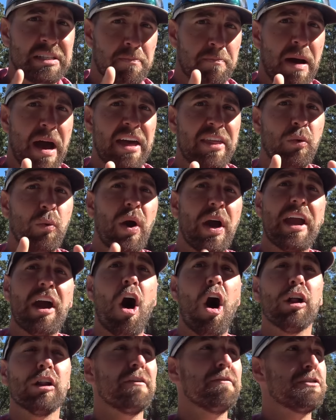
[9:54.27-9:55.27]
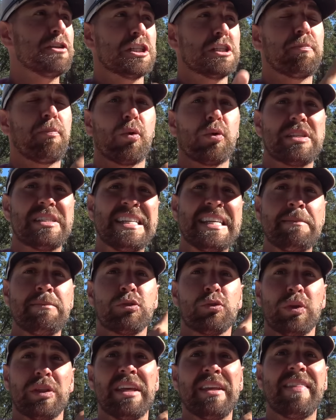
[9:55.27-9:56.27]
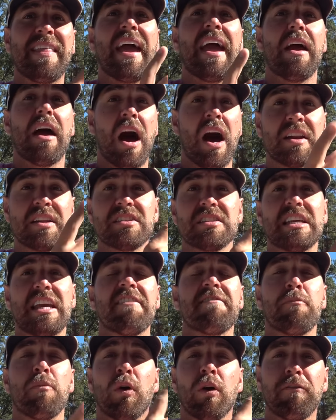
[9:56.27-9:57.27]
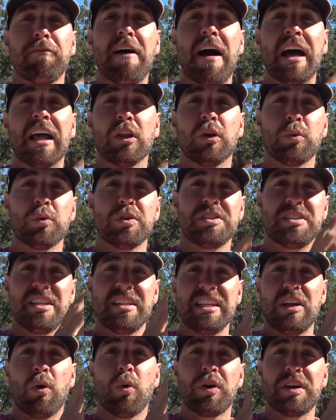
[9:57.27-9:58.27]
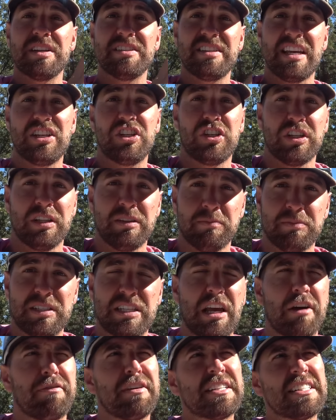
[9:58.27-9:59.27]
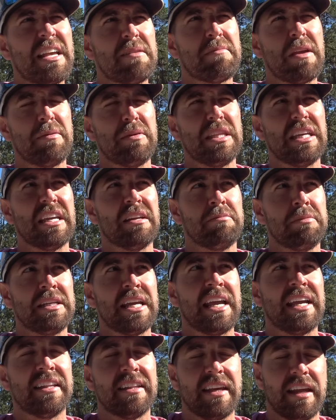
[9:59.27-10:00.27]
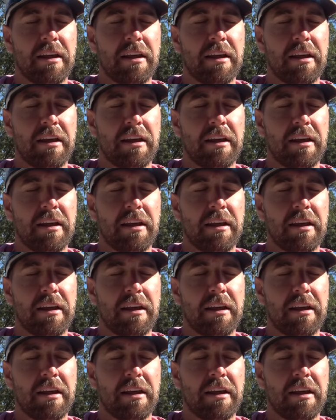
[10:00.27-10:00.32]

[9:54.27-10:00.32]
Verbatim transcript: And by the way, all of the sports teams within that honestly have more followers than the organization themselves, except maybe the NBA and the